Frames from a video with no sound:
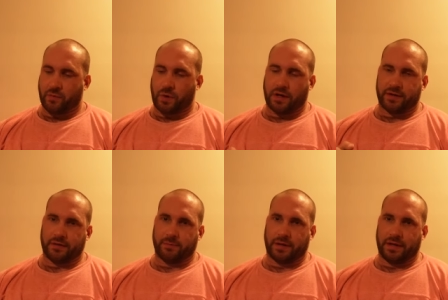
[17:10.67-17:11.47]
while I
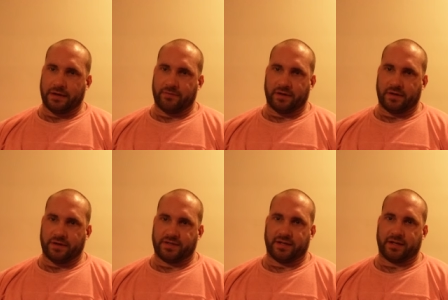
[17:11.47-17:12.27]
don't believe in
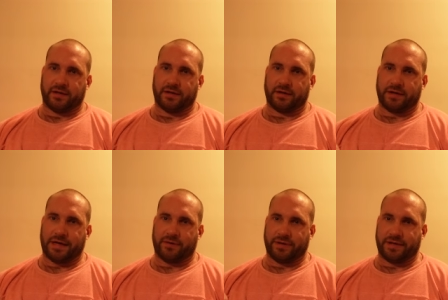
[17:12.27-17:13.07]
using
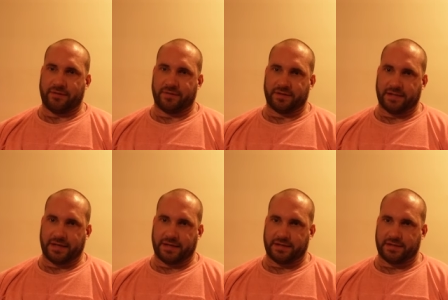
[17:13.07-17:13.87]
calorie
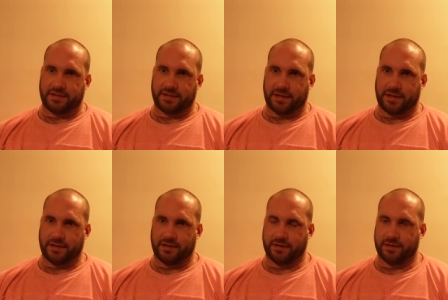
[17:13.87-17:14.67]
deficits
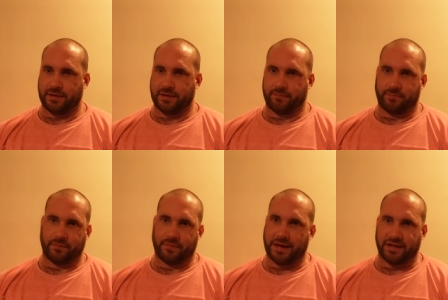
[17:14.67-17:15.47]
and the
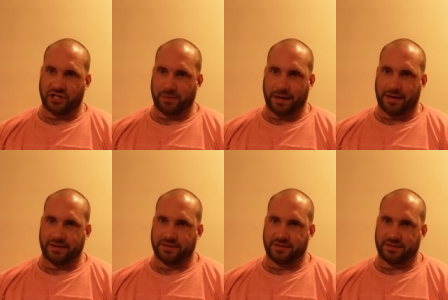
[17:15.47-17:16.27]
energy
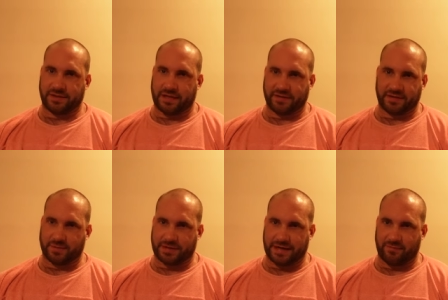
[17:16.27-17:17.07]
balance and having
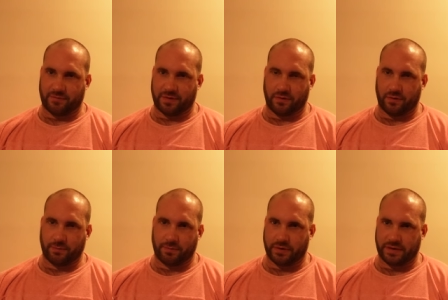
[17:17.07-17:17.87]
to account for it all
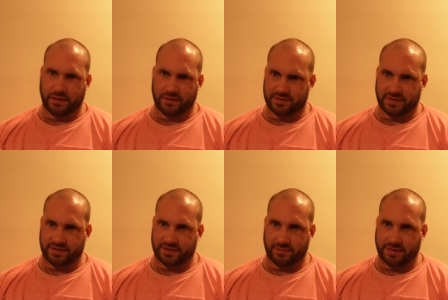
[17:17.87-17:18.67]
and body closed
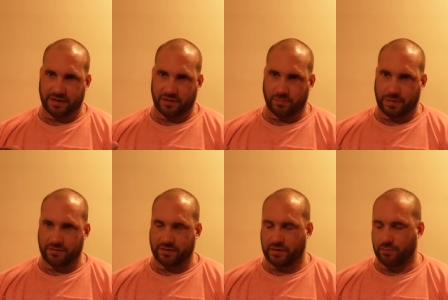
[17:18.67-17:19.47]
system and that whole
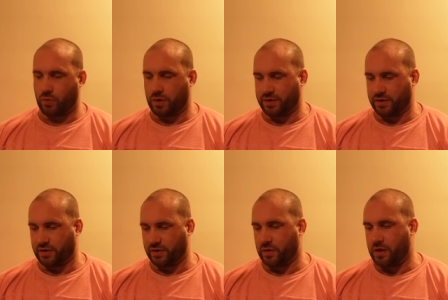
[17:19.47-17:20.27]
paradigm, what I
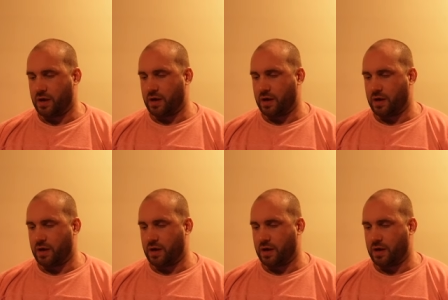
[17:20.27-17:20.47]
do